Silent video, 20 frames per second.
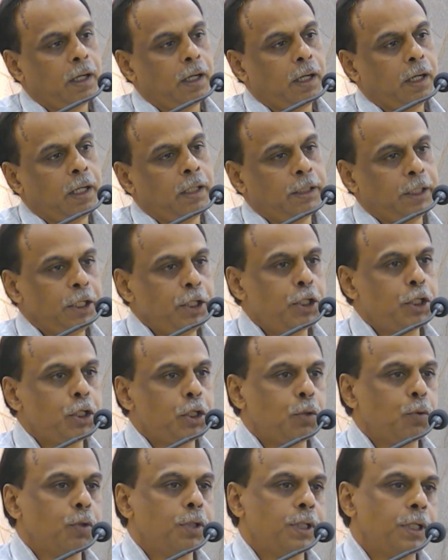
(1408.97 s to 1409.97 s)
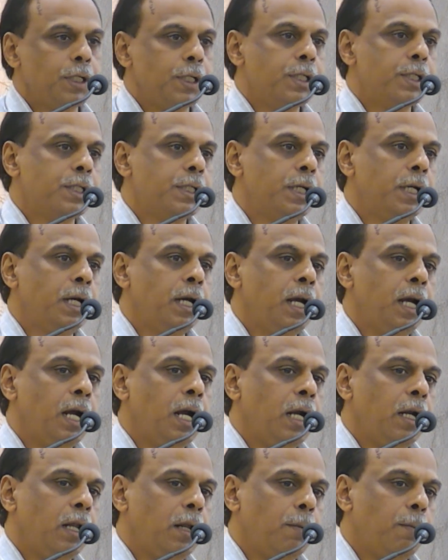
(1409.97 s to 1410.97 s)
in the institutions
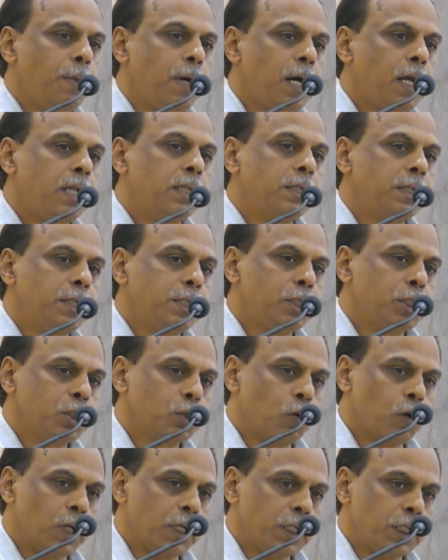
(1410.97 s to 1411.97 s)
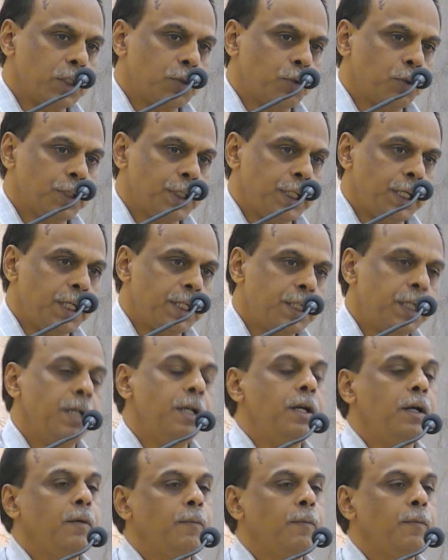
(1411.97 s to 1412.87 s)
under Maharashtra College Association,